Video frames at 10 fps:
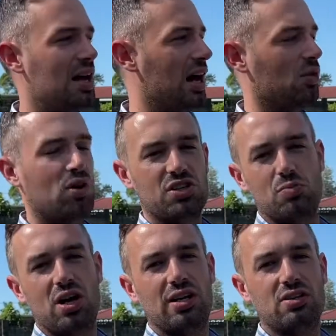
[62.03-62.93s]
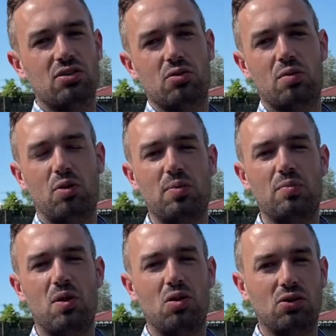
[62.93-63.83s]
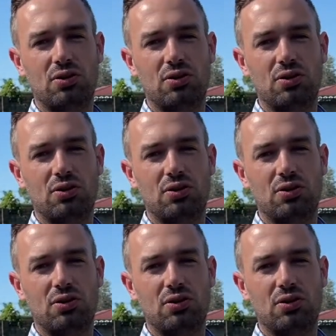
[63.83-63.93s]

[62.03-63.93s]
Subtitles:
Otherwise, you might need to do a property pole on the